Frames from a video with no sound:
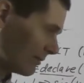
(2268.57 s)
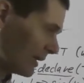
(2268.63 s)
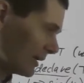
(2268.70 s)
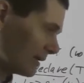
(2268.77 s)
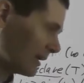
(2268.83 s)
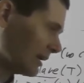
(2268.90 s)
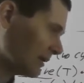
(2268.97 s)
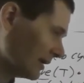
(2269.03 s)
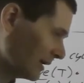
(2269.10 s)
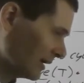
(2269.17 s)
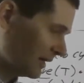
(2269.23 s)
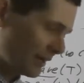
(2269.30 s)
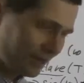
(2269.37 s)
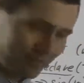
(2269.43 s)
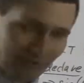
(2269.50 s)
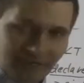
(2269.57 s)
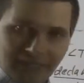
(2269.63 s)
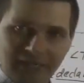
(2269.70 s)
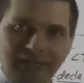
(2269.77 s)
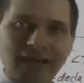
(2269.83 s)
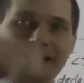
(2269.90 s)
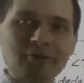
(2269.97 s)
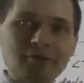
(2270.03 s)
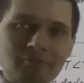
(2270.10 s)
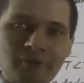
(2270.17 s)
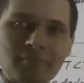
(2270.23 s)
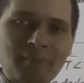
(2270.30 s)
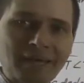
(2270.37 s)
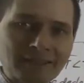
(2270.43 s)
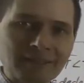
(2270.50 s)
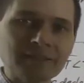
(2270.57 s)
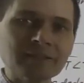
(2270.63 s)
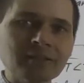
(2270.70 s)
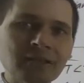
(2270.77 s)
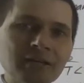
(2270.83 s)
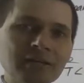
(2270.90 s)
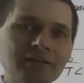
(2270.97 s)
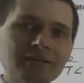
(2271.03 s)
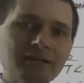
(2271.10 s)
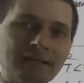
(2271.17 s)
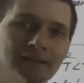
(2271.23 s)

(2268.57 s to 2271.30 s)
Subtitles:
right? And if I get out of a method, then